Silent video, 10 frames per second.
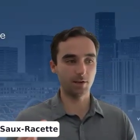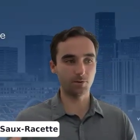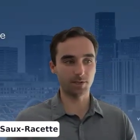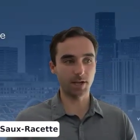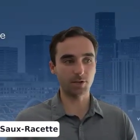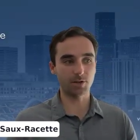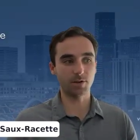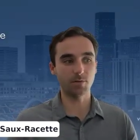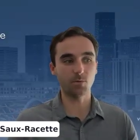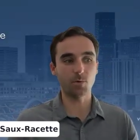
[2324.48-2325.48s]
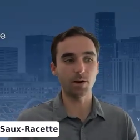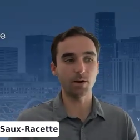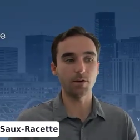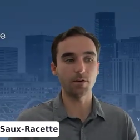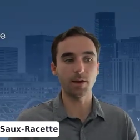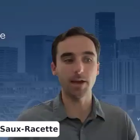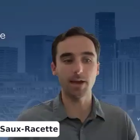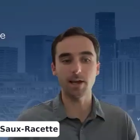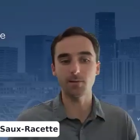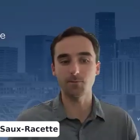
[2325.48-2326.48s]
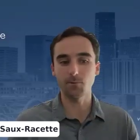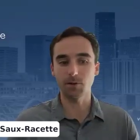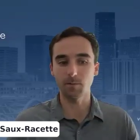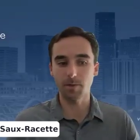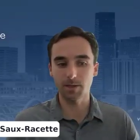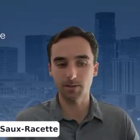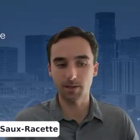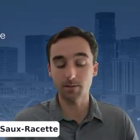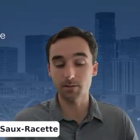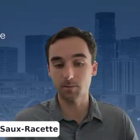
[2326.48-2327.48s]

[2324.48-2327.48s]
intersection and where AI really makes sense,